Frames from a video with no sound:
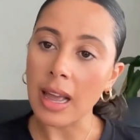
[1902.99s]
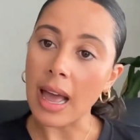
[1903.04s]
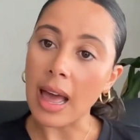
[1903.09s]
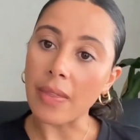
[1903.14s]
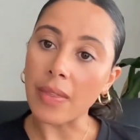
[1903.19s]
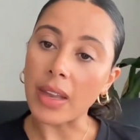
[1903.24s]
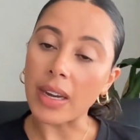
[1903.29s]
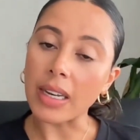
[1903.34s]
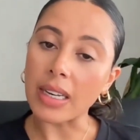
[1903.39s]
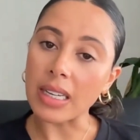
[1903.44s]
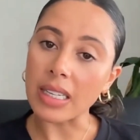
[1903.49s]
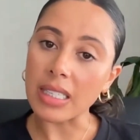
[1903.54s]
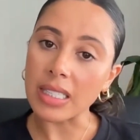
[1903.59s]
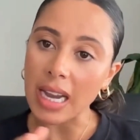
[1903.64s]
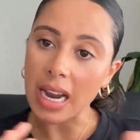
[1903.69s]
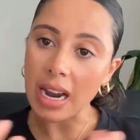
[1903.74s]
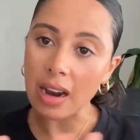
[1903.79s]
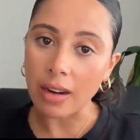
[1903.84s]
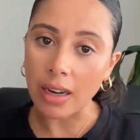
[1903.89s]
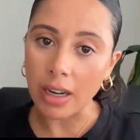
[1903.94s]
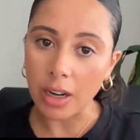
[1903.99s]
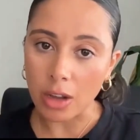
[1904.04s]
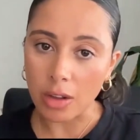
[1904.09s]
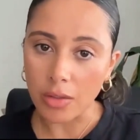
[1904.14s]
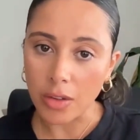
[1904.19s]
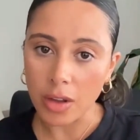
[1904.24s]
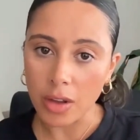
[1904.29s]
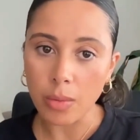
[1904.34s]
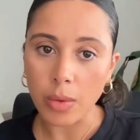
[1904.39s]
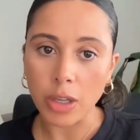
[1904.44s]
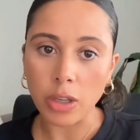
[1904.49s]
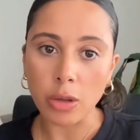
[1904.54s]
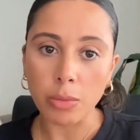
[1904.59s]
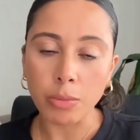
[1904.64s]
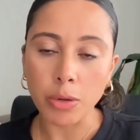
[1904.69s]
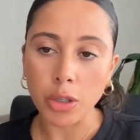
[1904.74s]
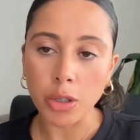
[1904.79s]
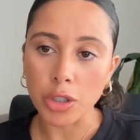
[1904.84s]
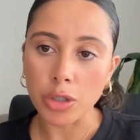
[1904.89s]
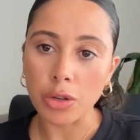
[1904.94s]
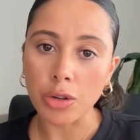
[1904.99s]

and then it is carried over when you push